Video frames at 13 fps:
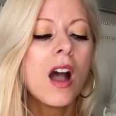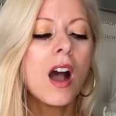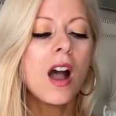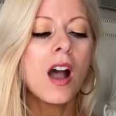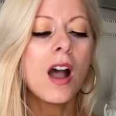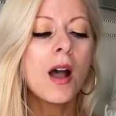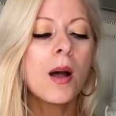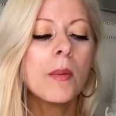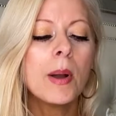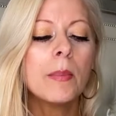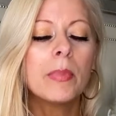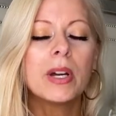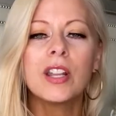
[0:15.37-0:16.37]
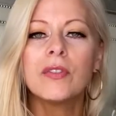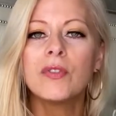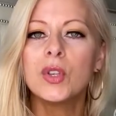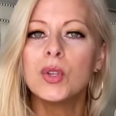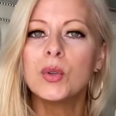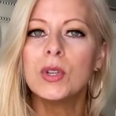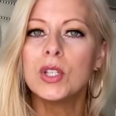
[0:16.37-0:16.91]
Um, but if
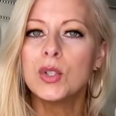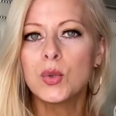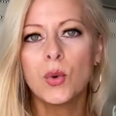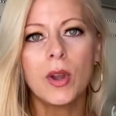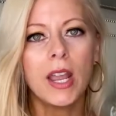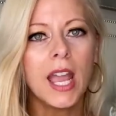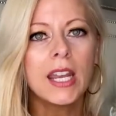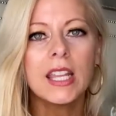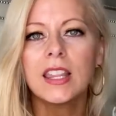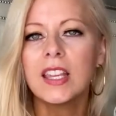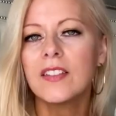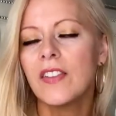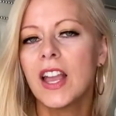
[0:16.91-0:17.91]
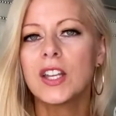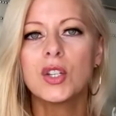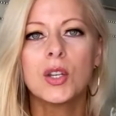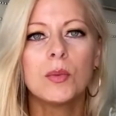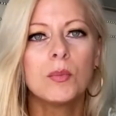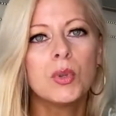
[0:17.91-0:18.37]
you enjoy anything fashion,